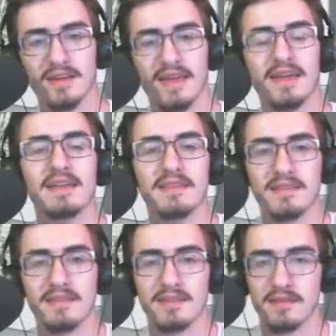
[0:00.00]
in
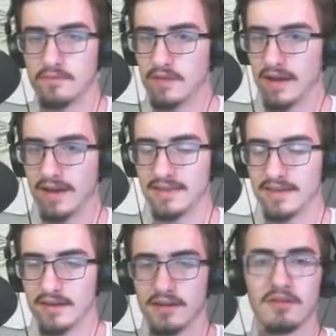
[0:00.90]
the
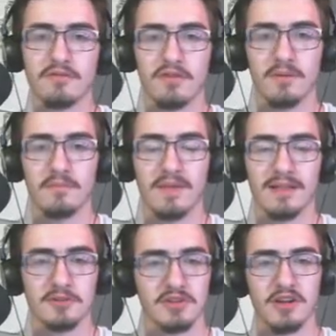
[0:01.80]
idea from
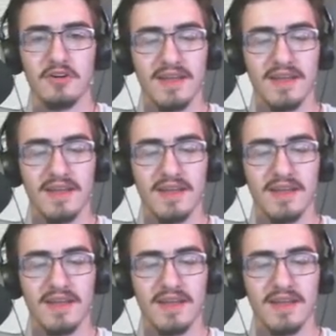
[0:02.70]
Illustrator,